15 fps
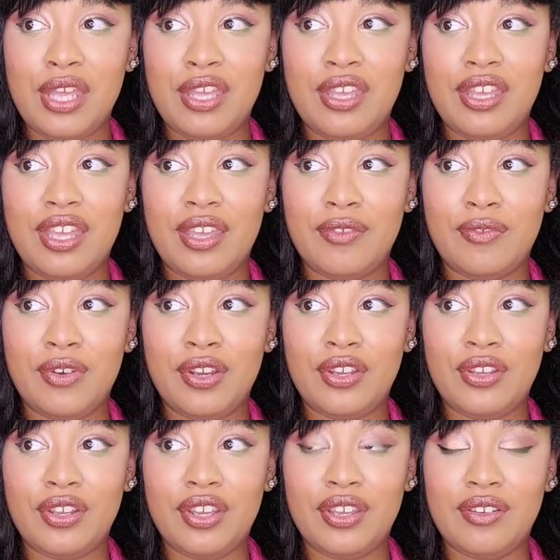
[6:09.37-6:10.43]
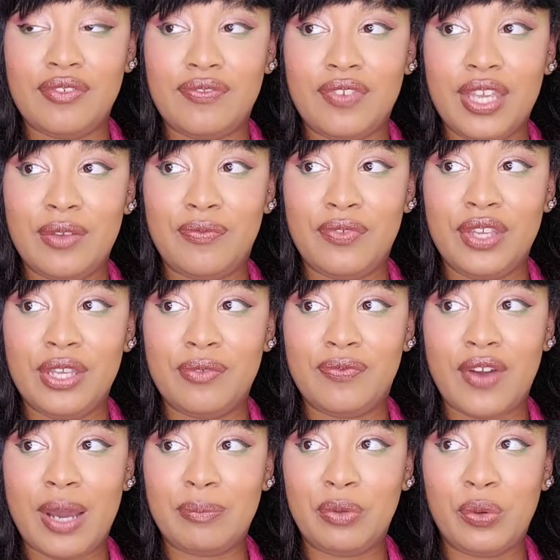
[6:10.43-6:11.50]

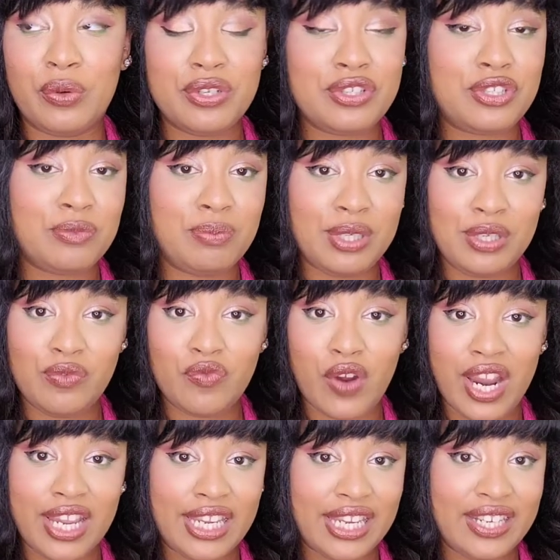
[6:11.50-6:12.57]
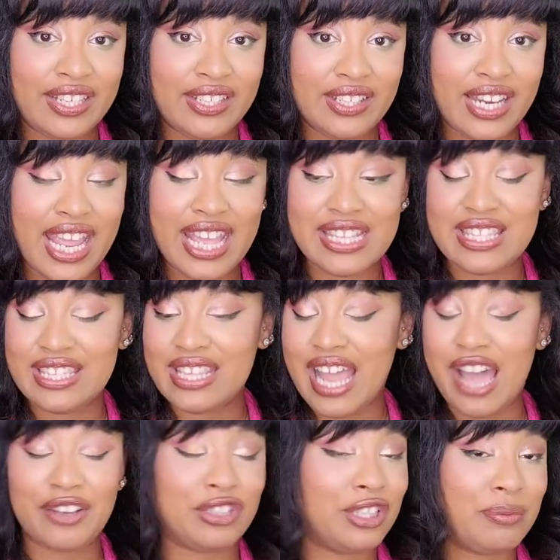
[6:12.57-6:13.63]
If I'm going to be wrecking, it's
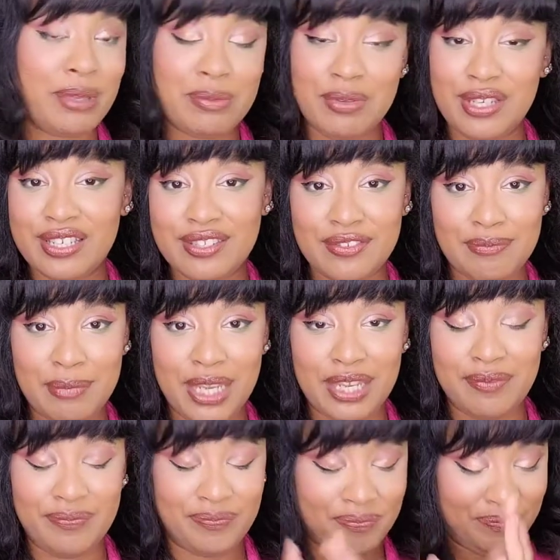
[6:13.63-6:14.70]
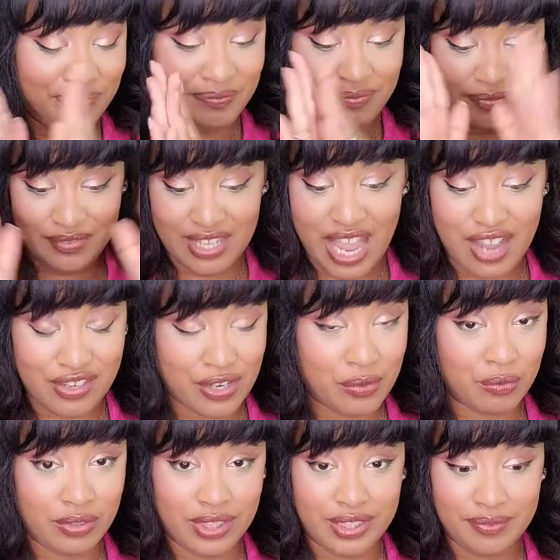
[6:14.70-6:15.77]
not going to be because of me. Knock
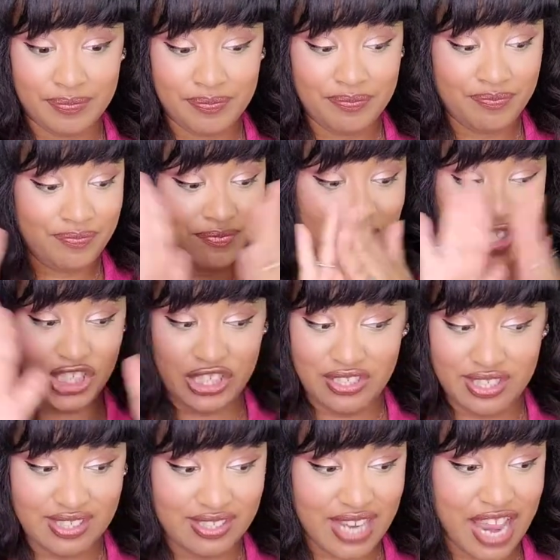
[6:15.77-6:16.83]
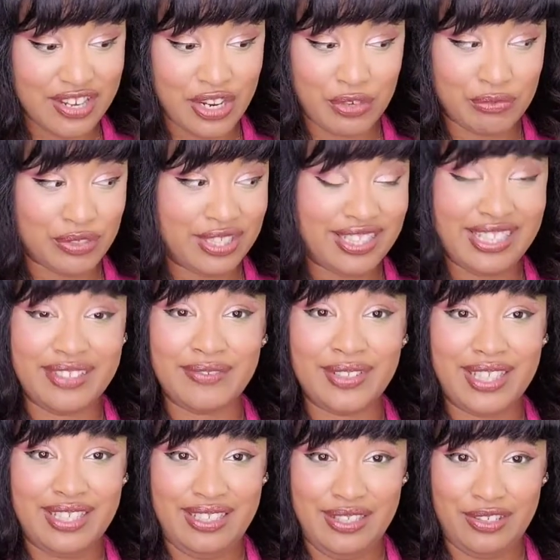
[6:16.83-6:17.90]
on wood. Jesus, I don't receive
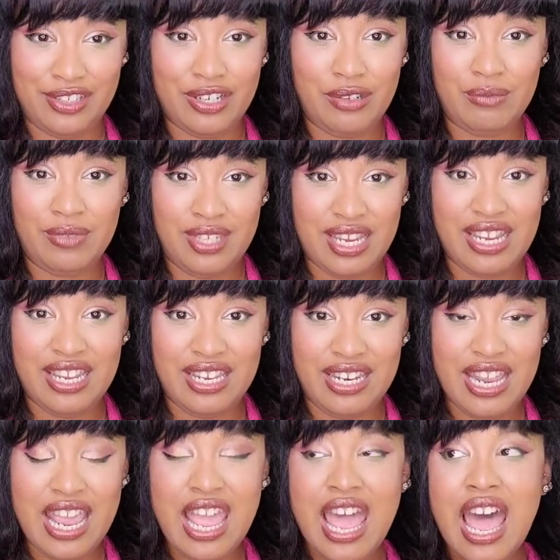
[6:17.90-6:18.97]
it. You know what I'm saying?